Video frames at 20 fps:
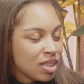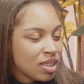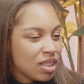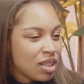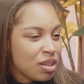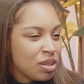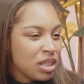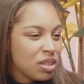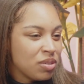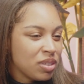
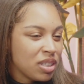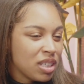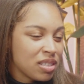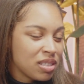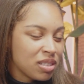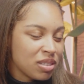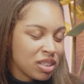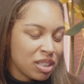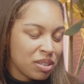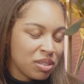I would definitely have
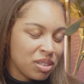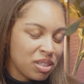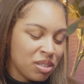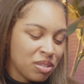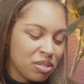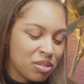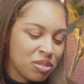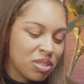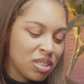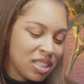to agree with
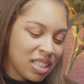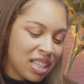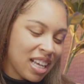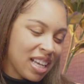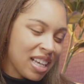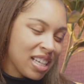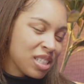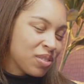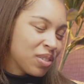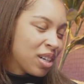you on
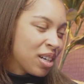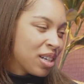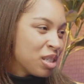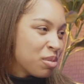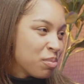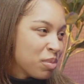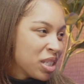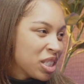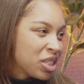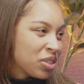that. As far as
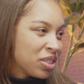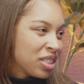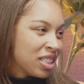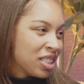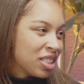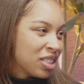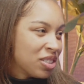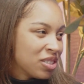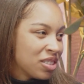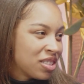mentoring
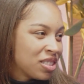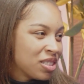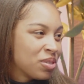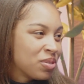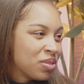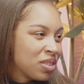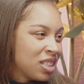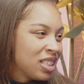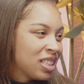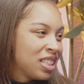goes, it's so funny.